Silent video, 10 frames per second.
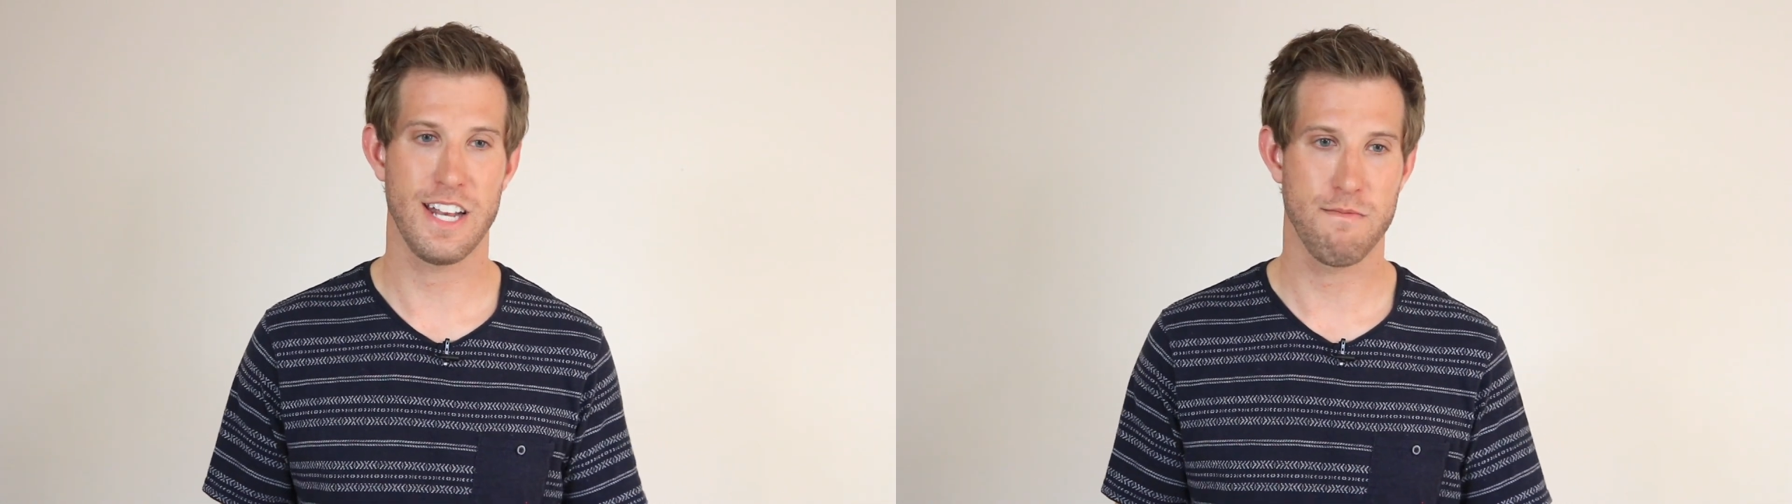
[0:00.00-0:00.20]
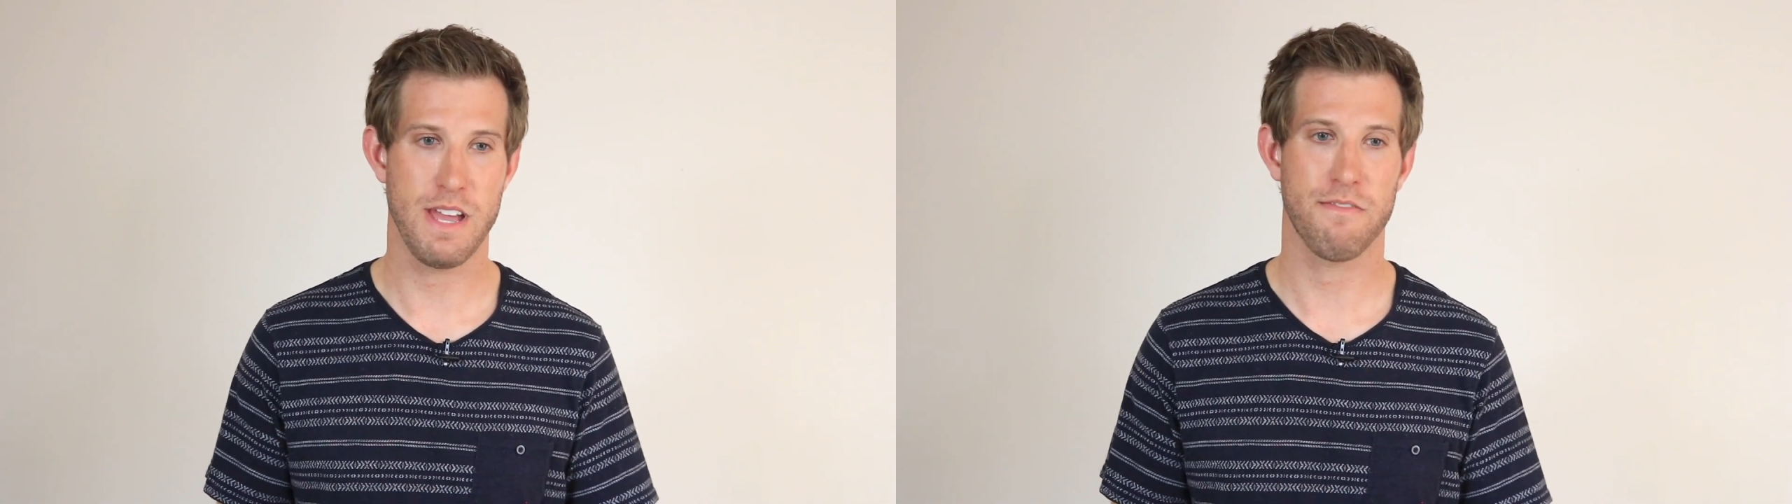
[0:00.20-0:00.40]
and
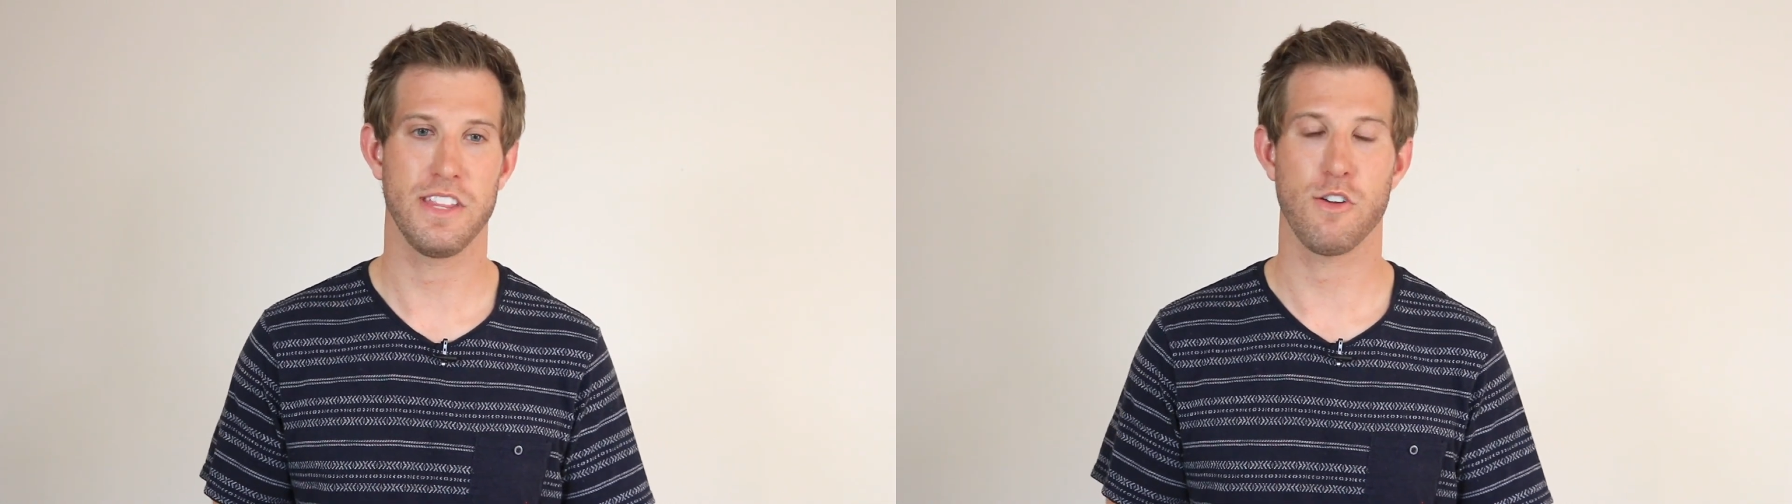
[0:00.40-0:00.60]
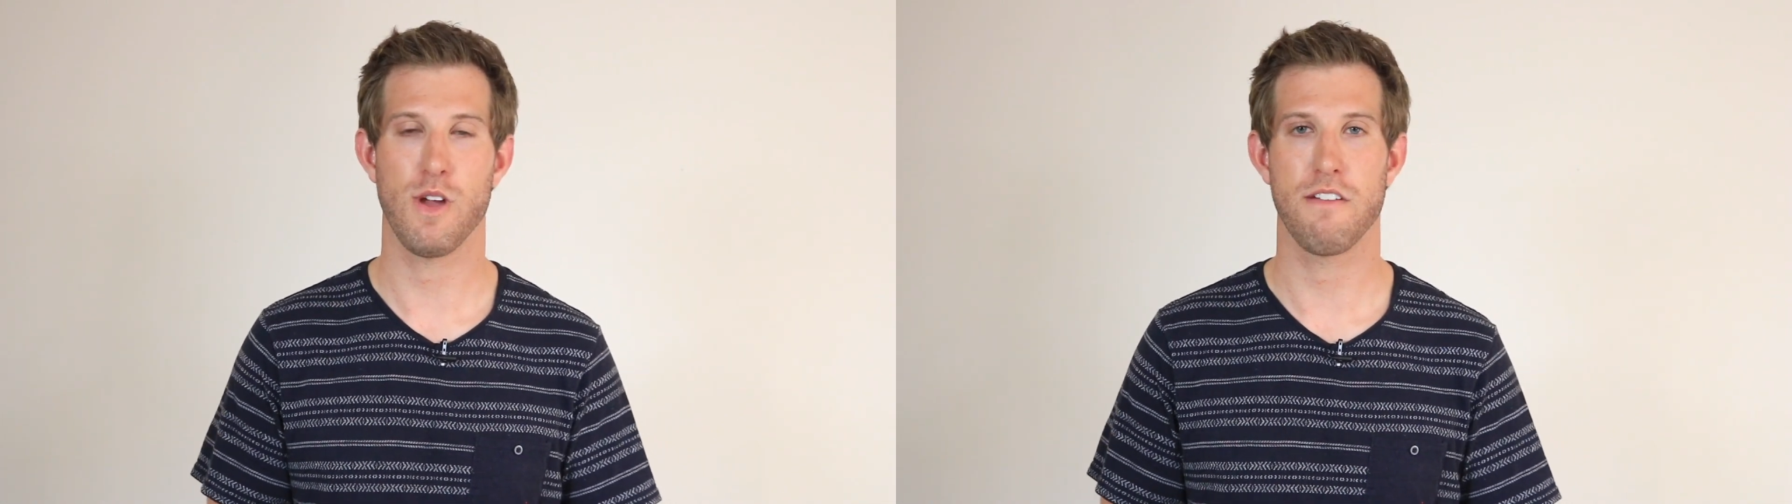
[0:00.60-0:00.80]
I'm
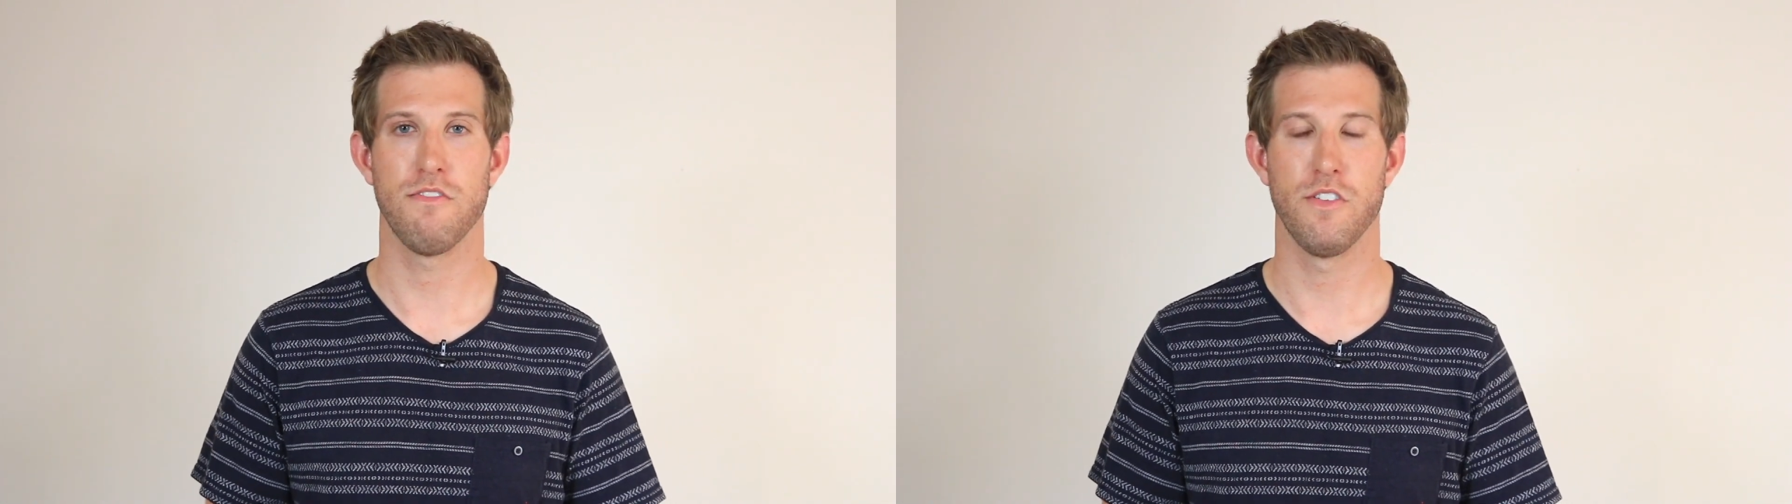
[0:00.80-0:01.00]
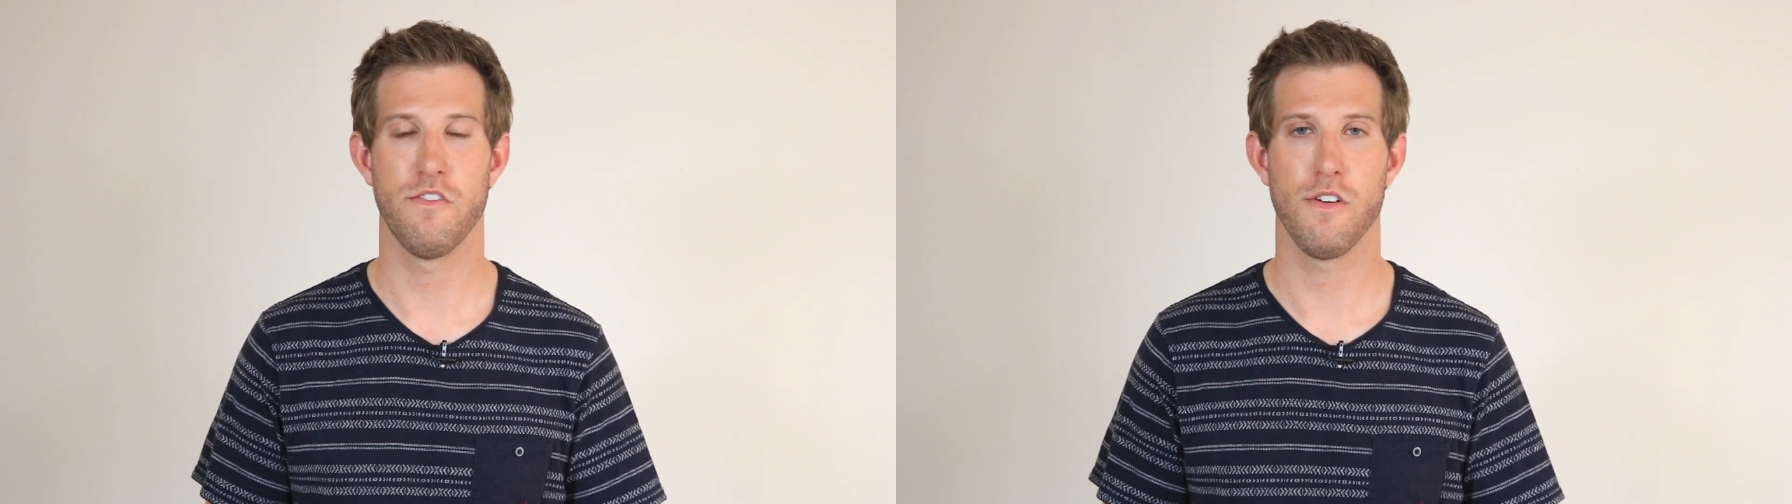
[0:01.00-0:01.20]
definitely
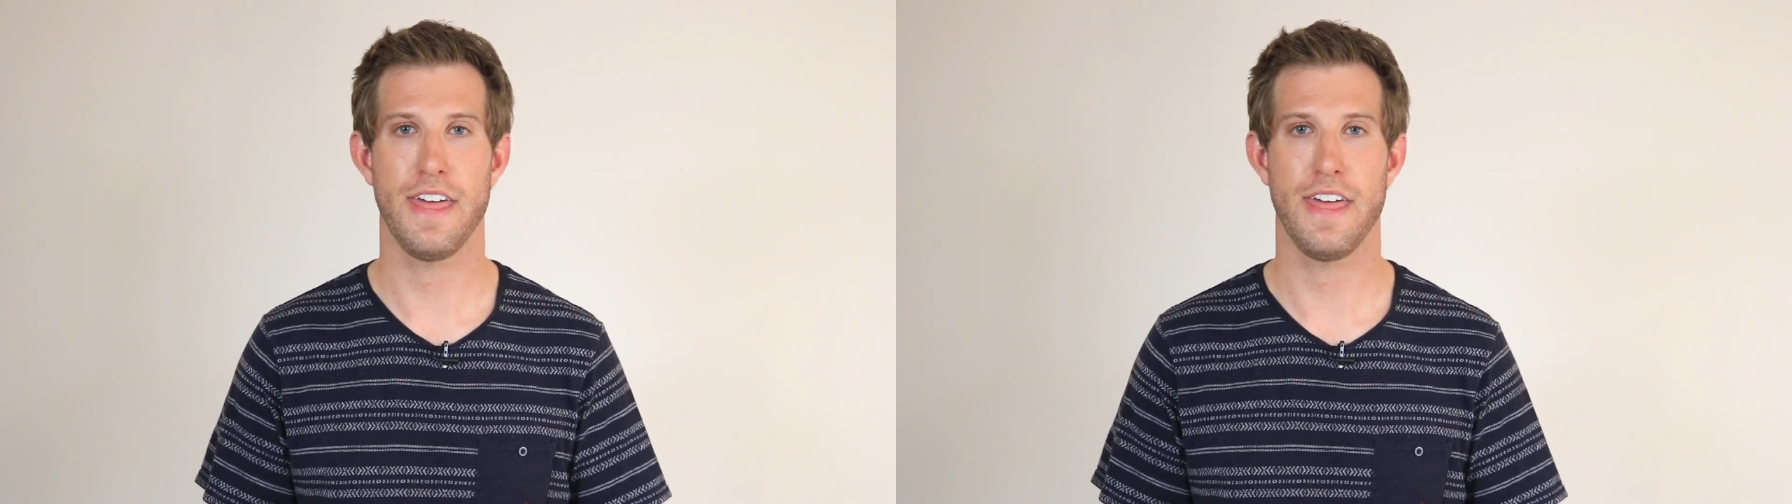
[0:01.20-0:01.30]
grateful for